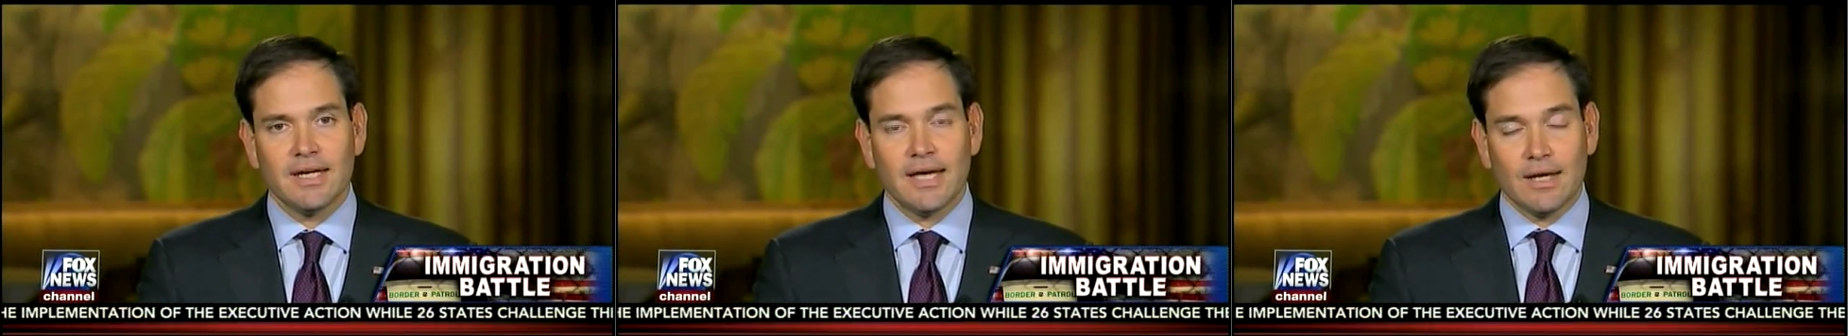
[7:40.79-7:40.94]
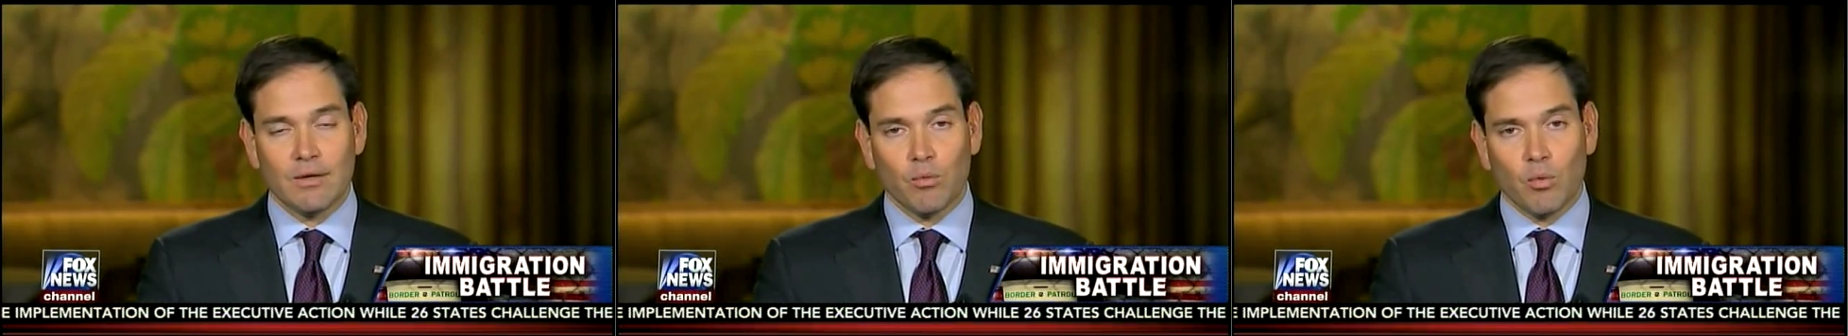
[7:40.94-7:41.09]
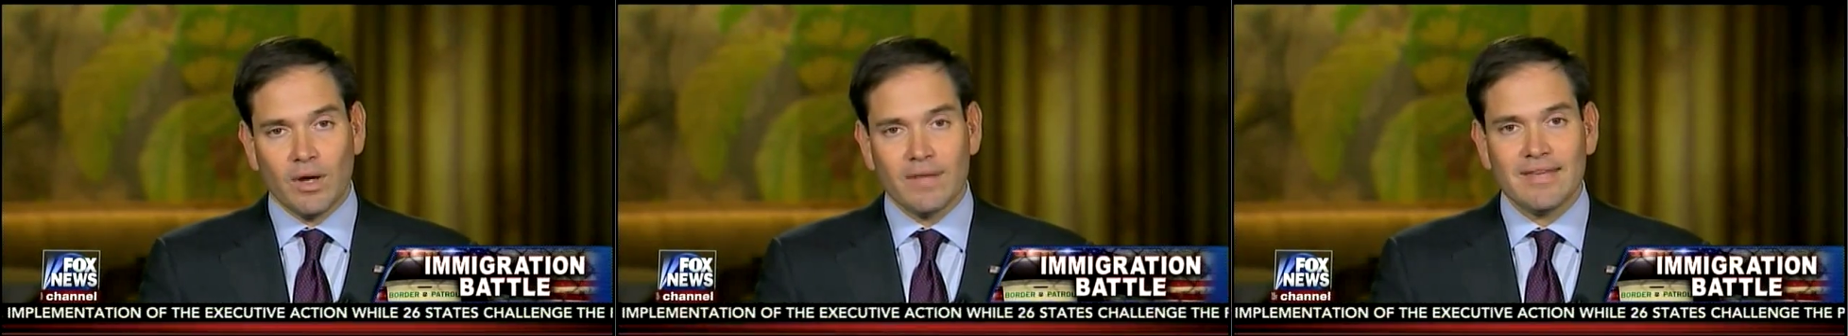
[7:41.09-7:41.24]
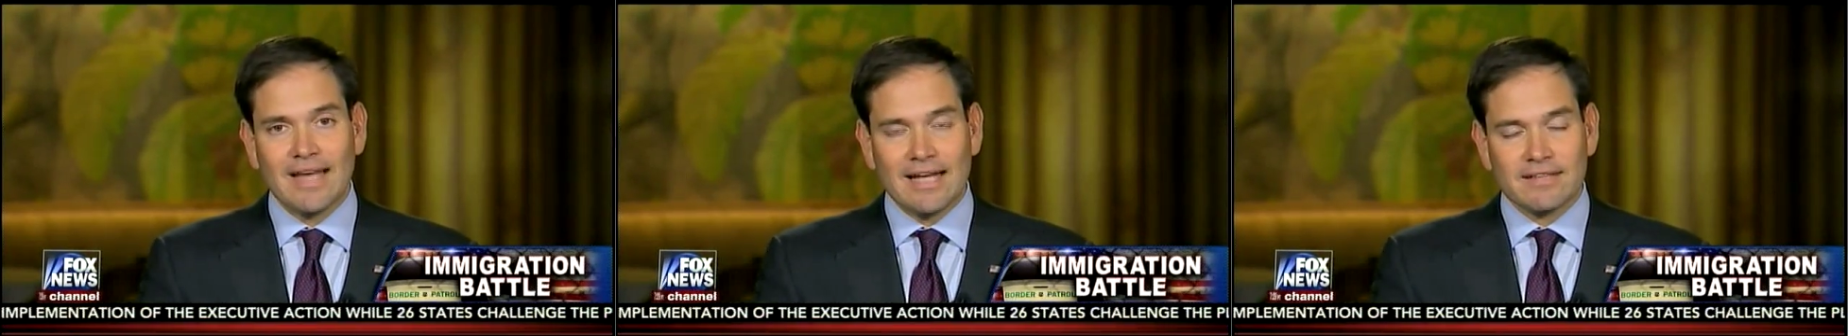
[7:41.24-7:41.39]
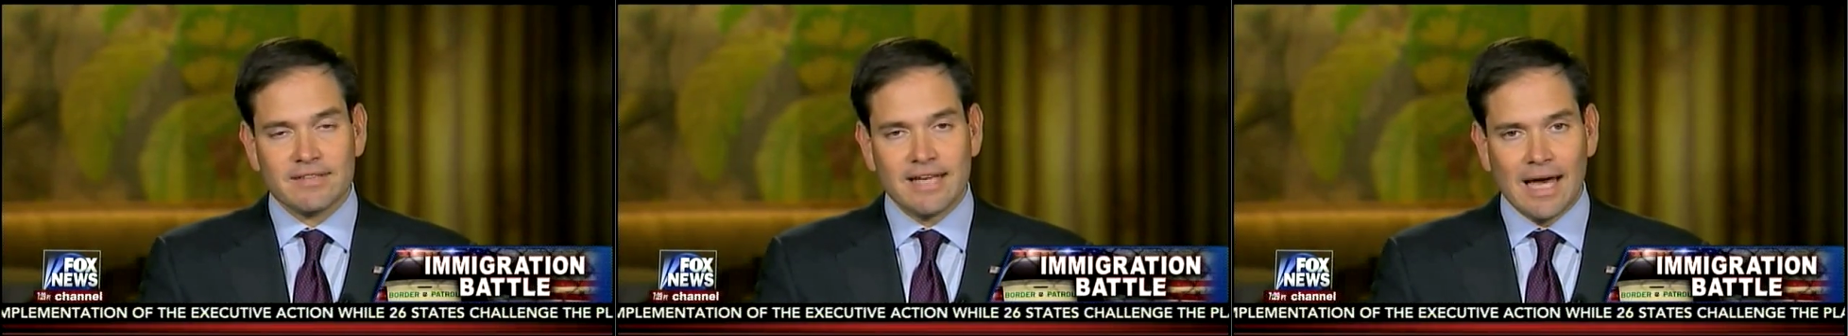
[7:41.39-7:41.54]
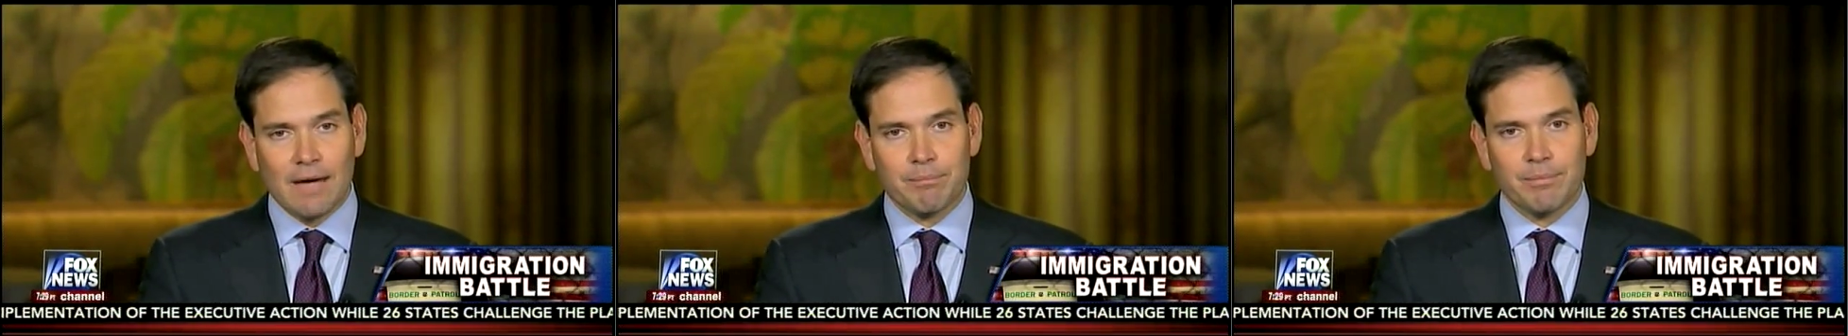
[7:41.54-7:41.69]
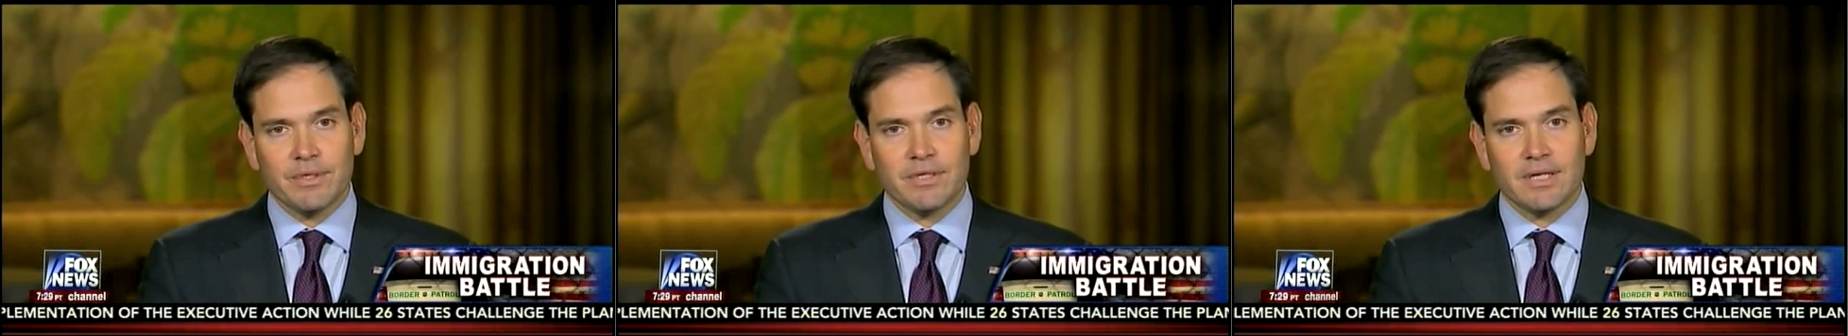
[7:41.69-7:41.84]
And when that's
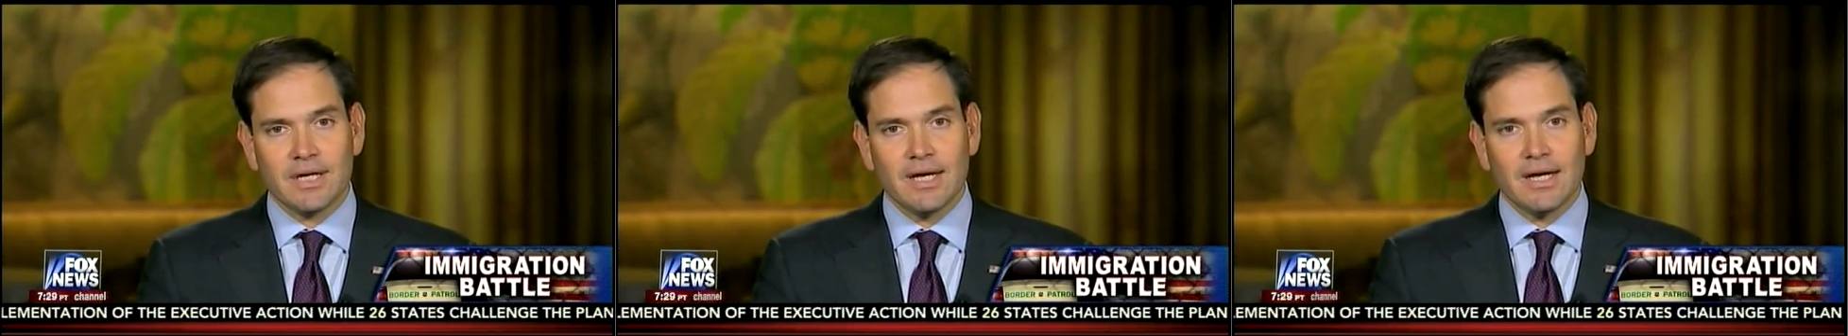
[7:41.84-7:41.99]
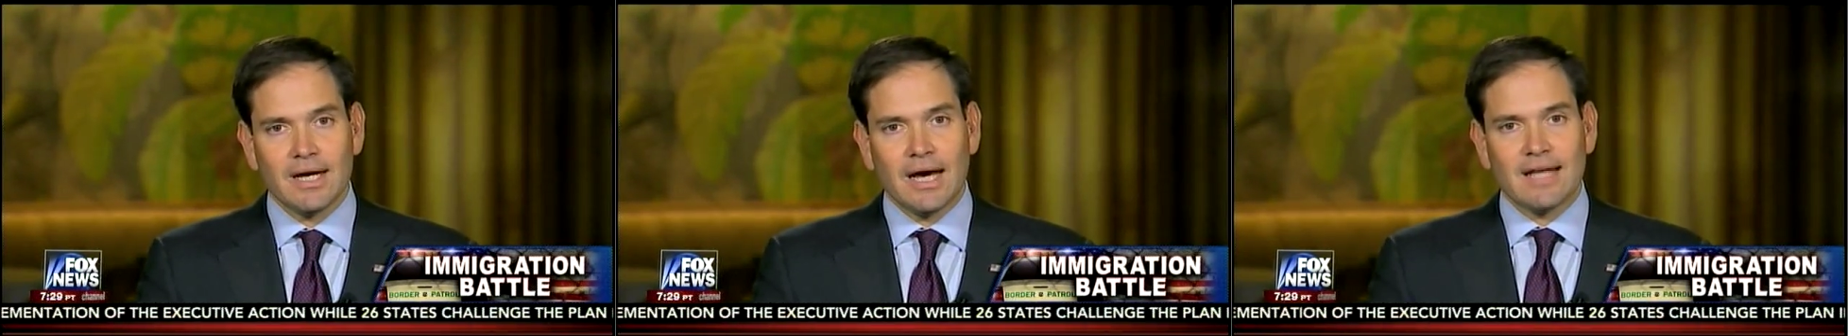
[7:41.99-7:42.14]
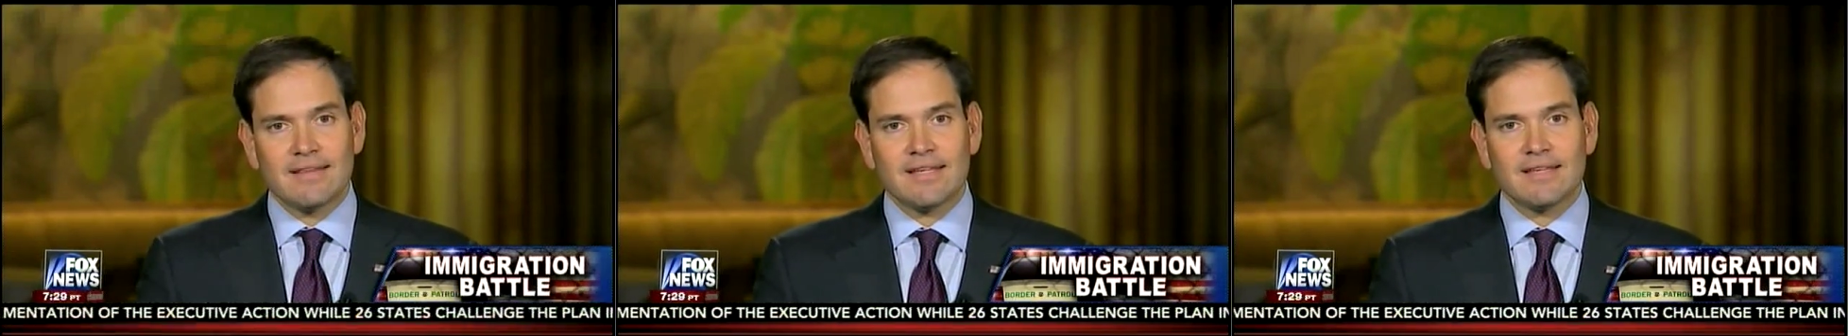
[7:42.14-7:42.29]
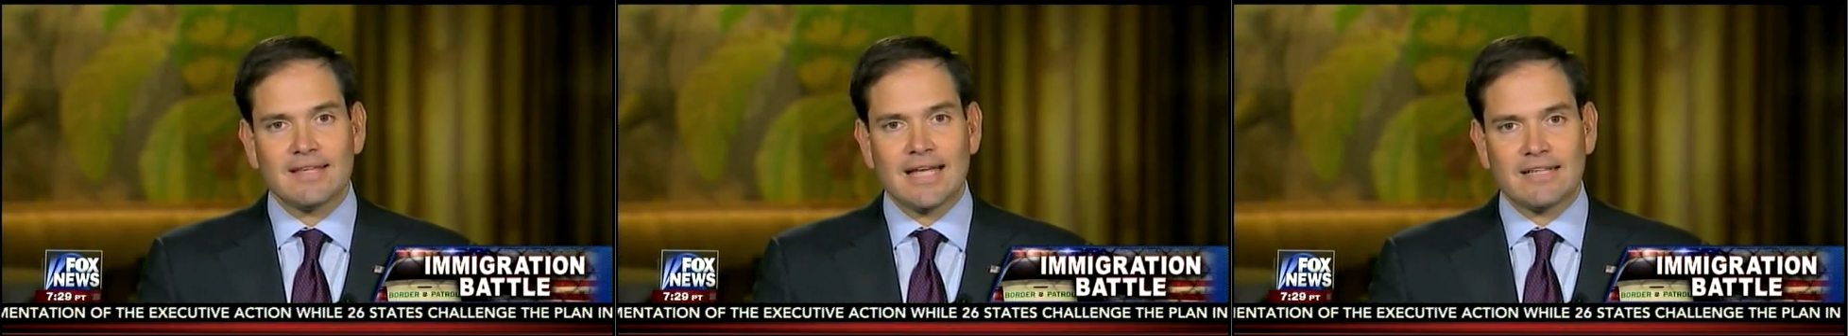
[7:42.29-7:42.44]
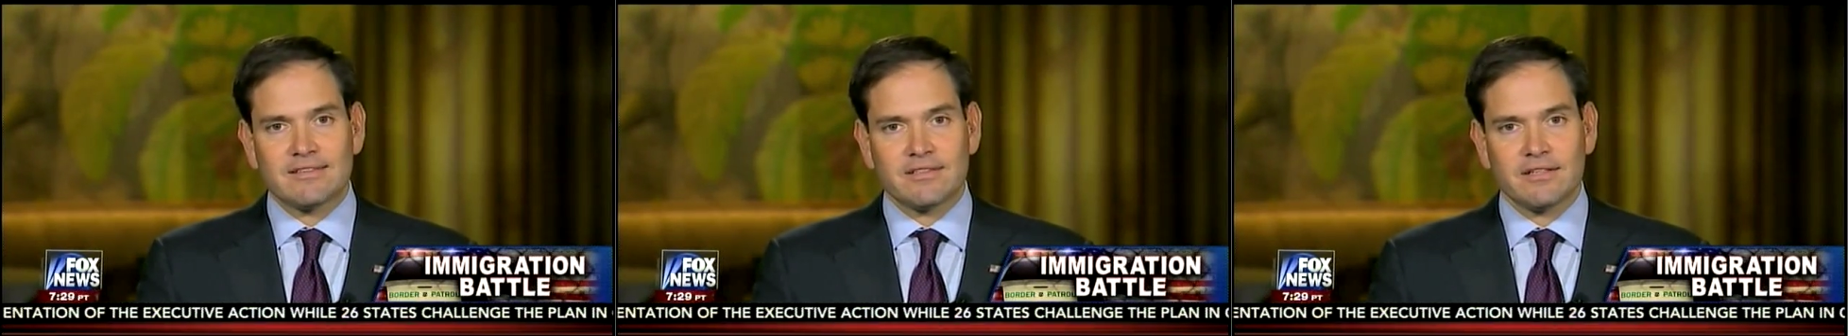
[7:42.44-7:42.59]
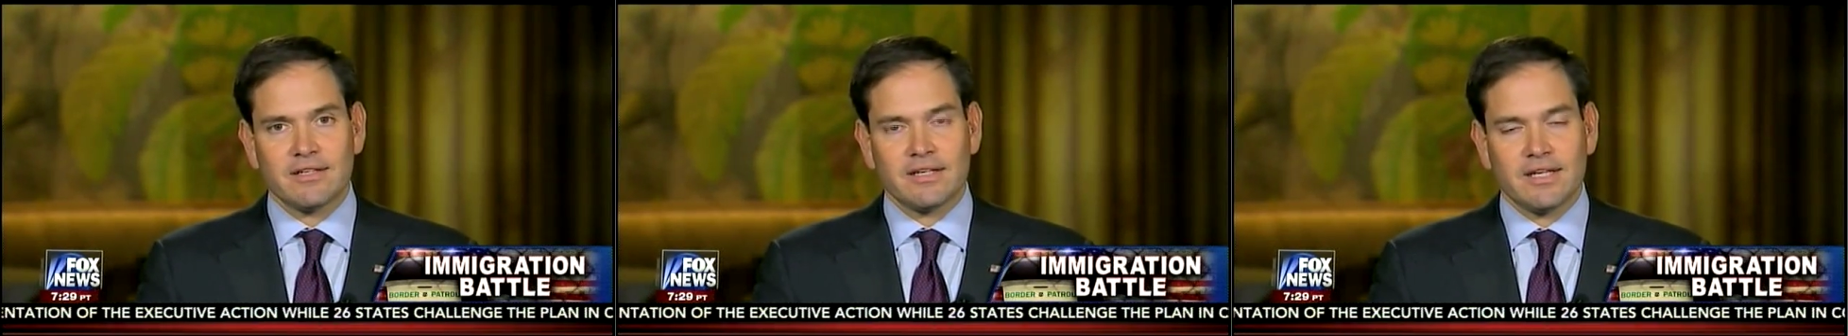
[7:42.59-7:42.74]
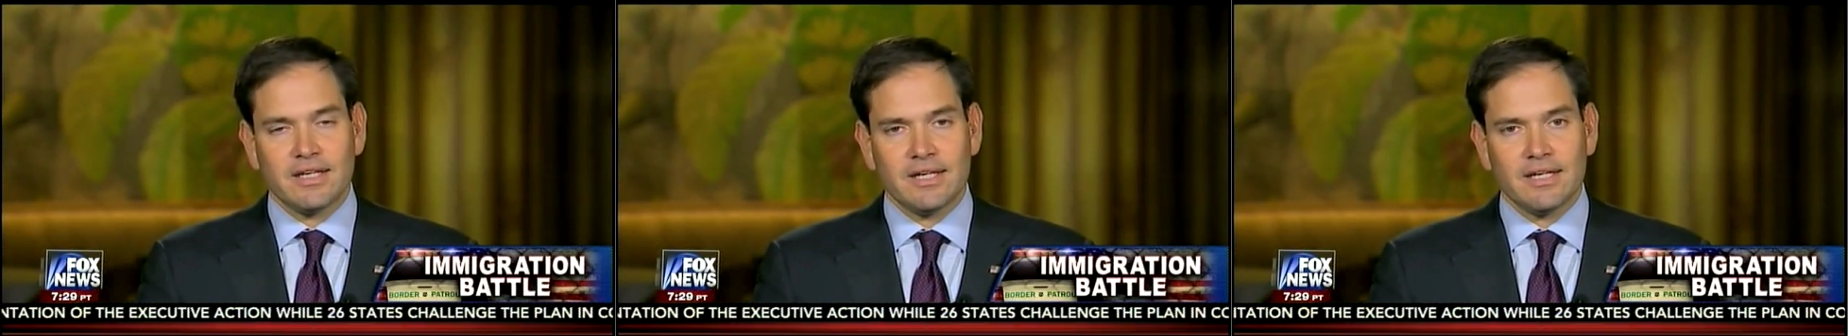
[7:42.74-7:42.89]
happened, I think that's
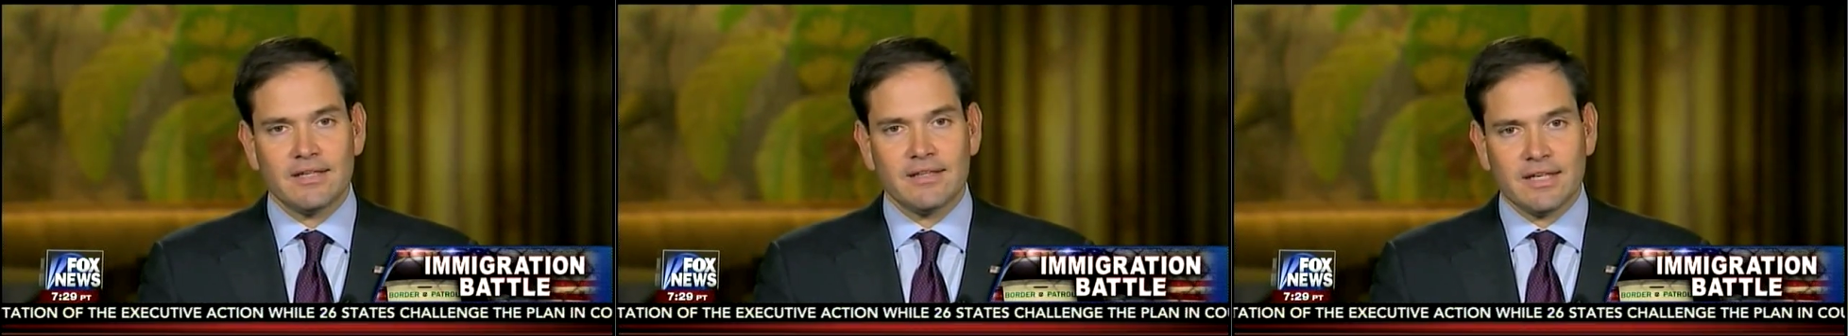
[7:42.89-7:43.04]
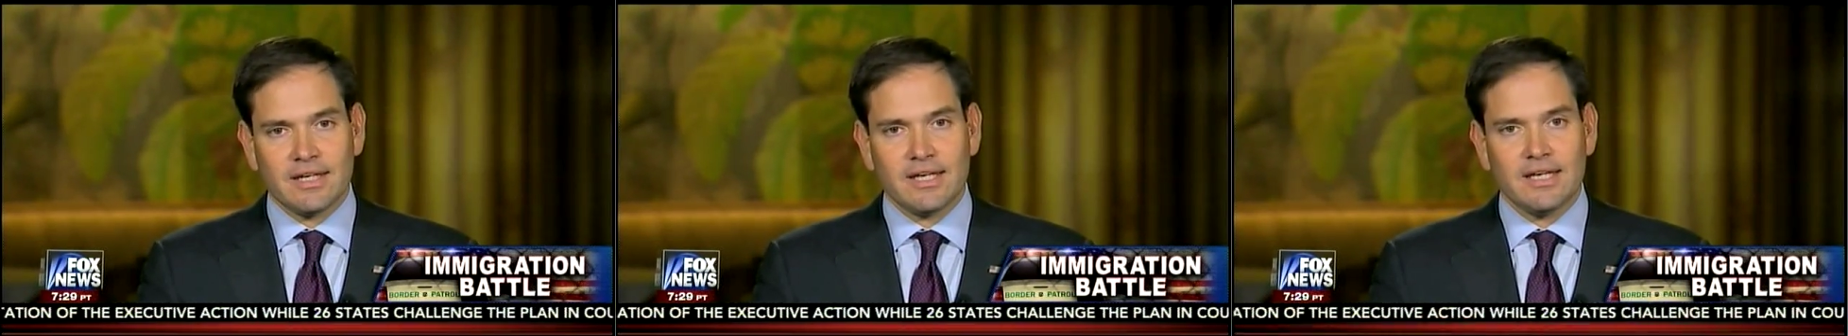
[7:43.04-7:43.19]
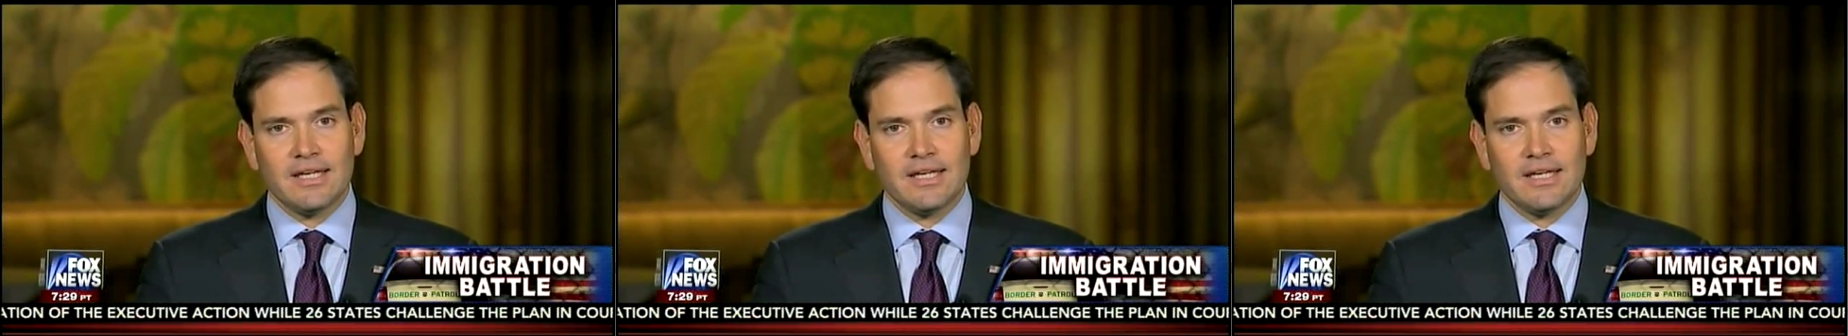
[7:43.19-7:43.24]
the